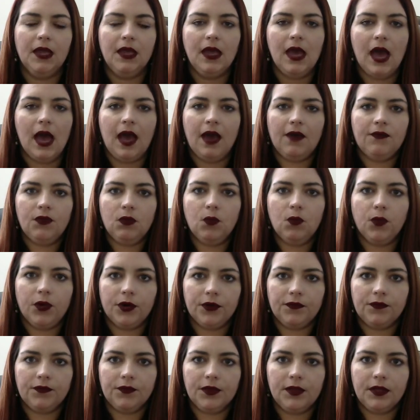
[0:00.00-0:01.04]
have a word
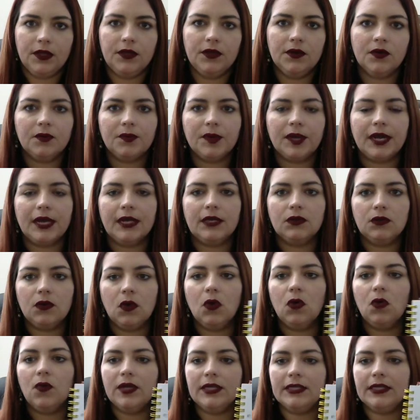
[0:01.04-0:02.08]
for the year, but I
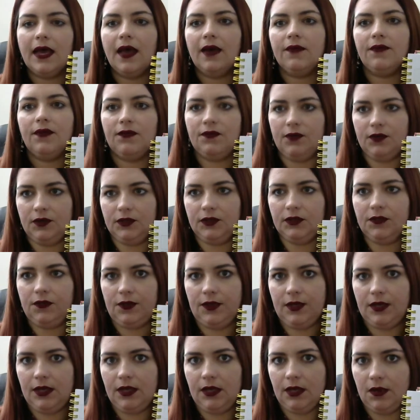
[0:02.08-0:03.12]
always have a verse for
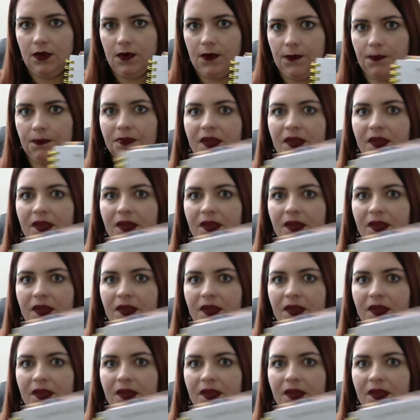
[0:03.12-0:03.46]
the year